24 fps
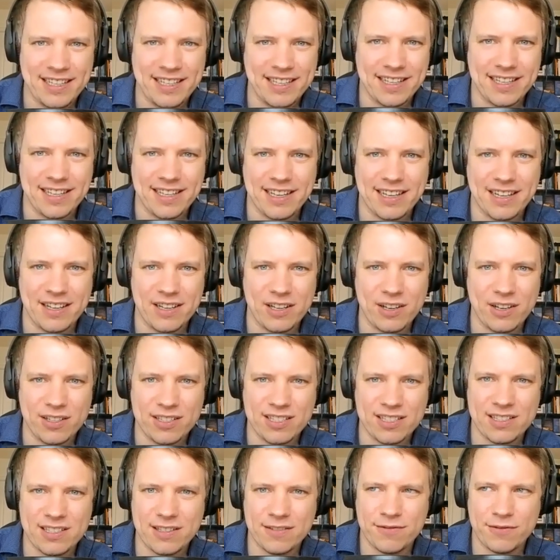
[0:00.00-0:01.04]
Uh,
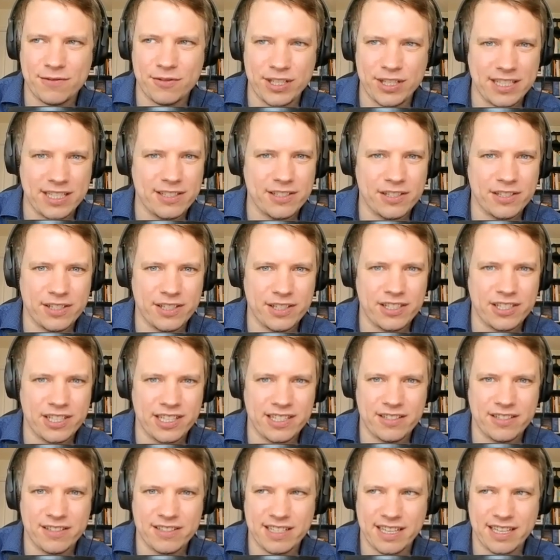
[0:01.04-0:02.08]
lots of research
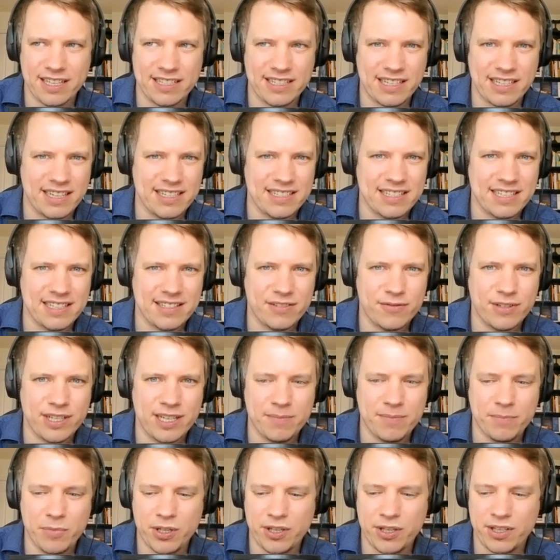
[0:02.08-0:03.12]
into psychedelics has
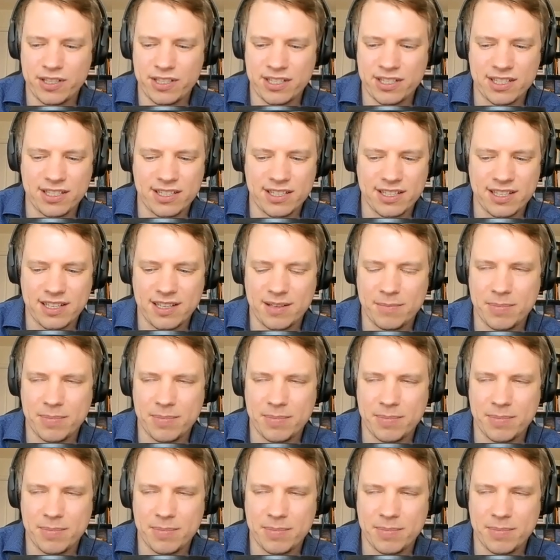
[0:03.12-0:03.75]
reemerged uh,